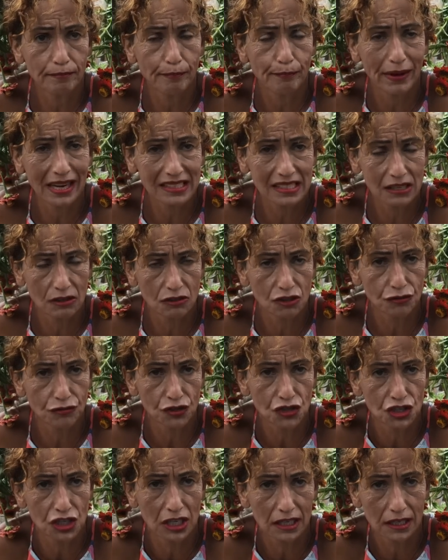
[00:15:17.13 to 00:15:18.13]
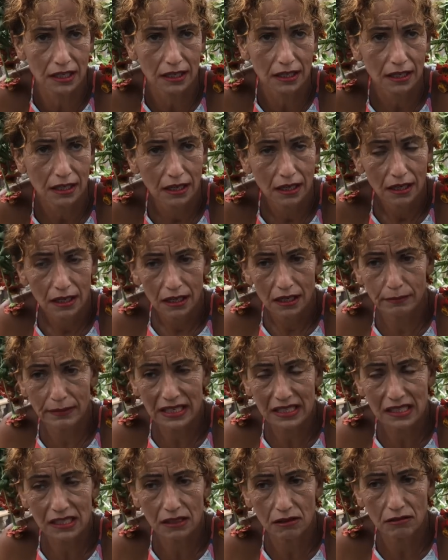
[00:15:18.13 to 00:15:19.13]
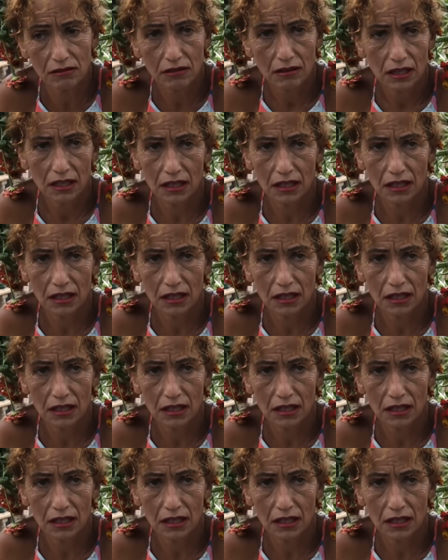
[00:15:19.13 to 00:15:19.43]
paxicos for children in Mexico.